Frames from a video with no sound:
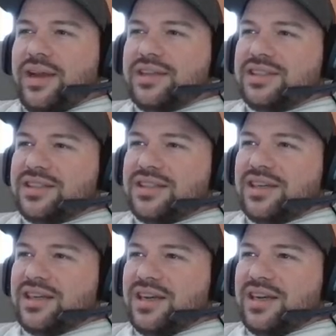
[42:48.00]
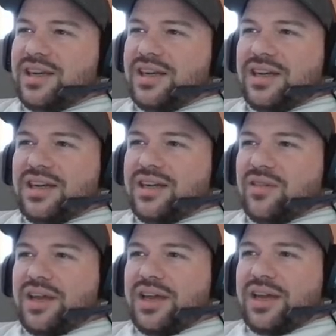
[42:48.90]
it's
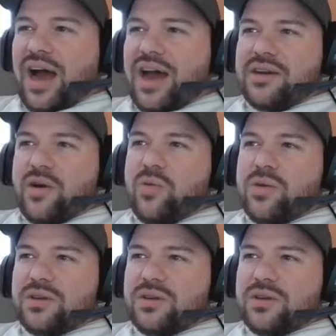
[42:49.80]
like I know we're